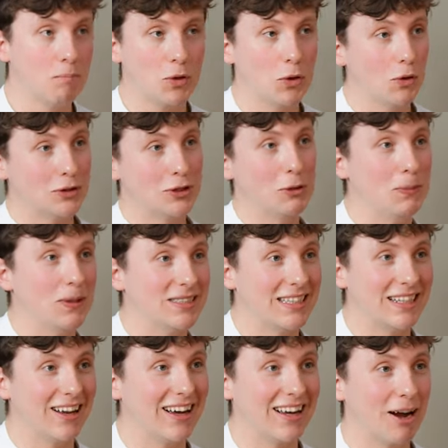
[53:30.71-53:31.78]
You're too
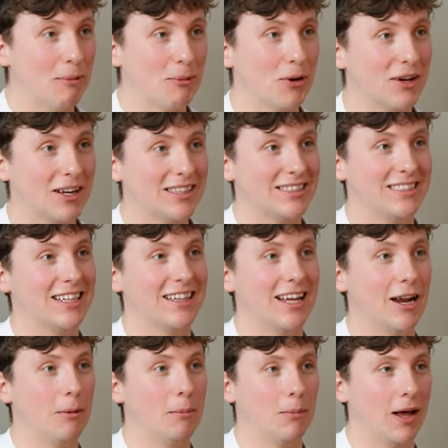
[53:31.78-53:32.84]
busy. Like, I'm not going to sit
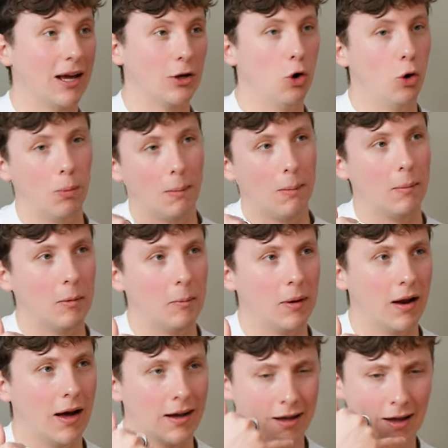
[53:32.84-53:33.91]
there and like call my mum and
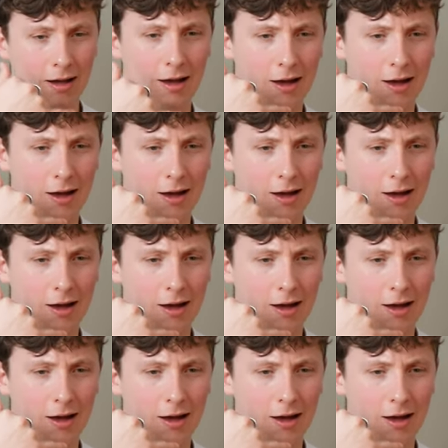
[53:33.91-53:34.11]
be like,